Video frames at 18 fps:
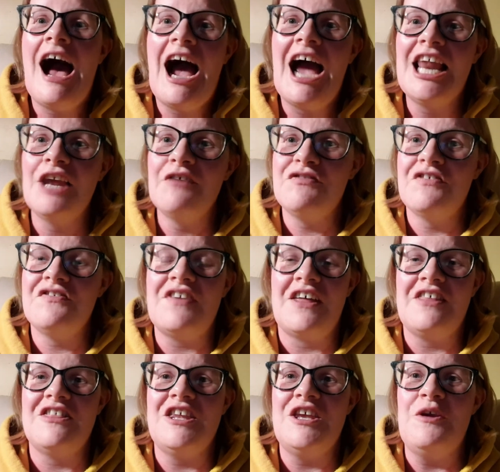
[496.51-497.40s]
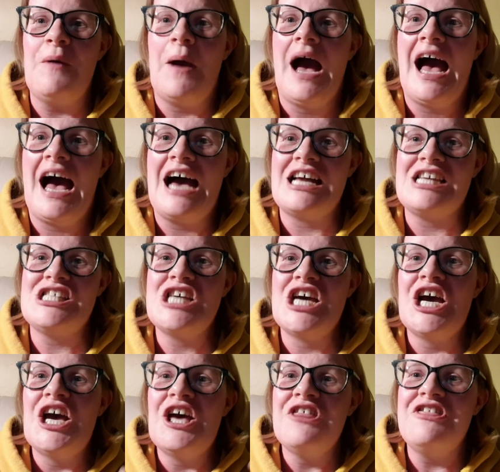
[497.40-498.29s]
I love the fact that you had
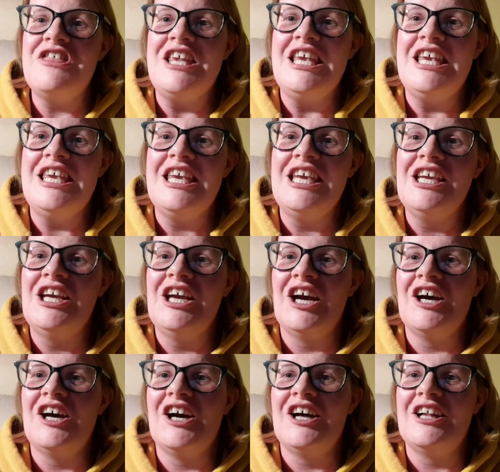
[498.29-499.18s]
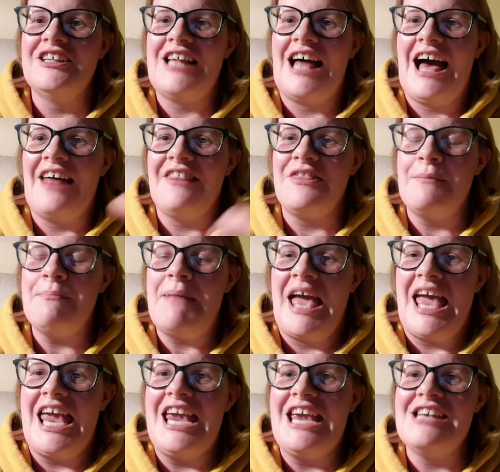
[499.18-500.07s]
the girl and the
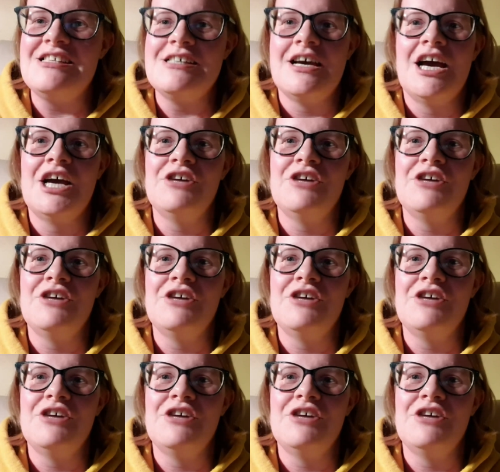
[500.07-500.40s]
maid,